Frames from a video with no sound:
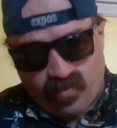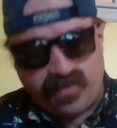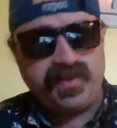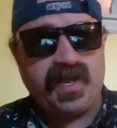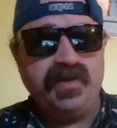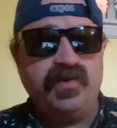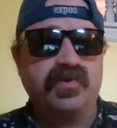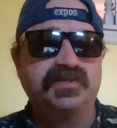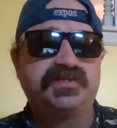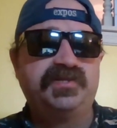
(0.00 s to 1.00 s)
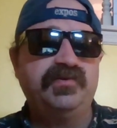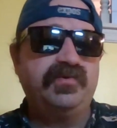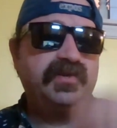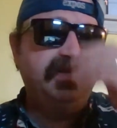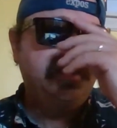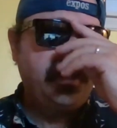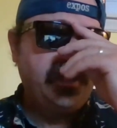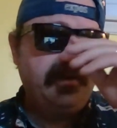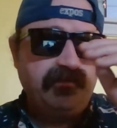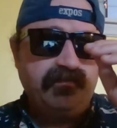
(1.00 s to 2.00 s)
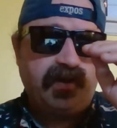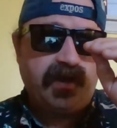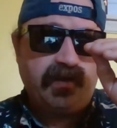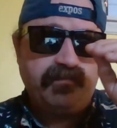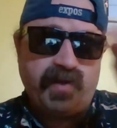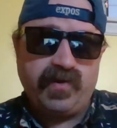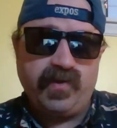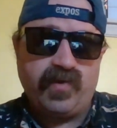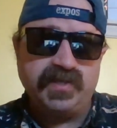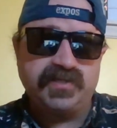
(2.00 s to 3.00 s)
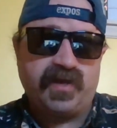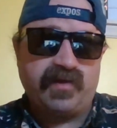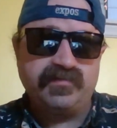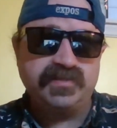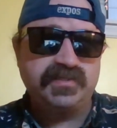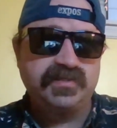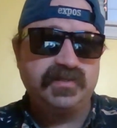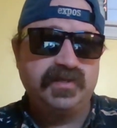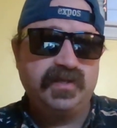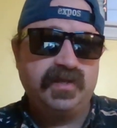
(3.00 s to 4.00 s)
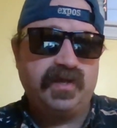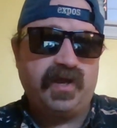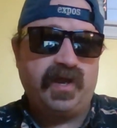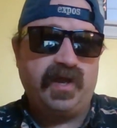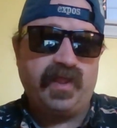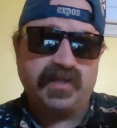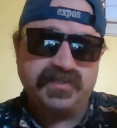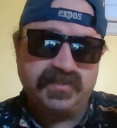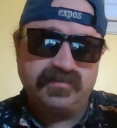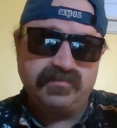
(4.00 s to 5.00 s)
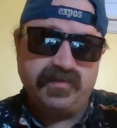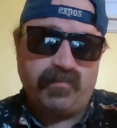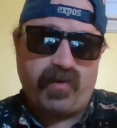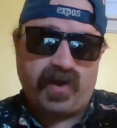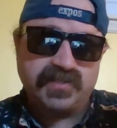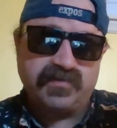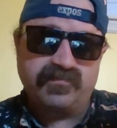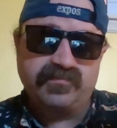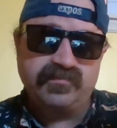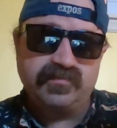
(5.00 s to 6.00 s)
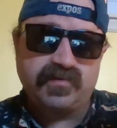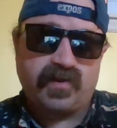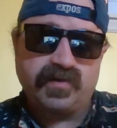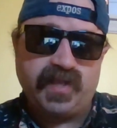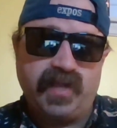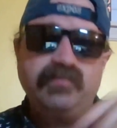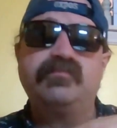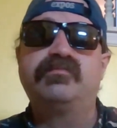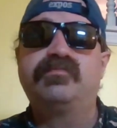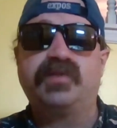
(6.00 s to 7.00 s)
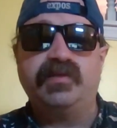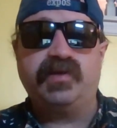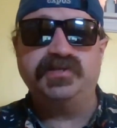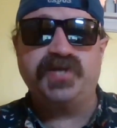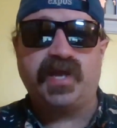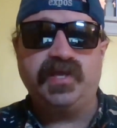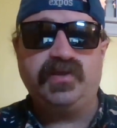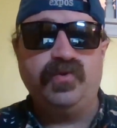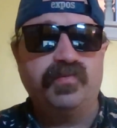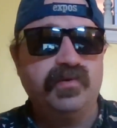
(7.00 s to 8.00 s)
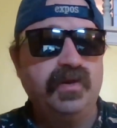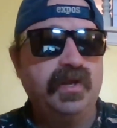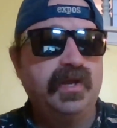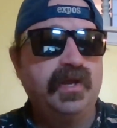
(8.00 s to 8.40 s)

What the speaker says: one thing I noticed too is in Perry White's office, that's the boss of Clark Kent, played by Jackie Cooper,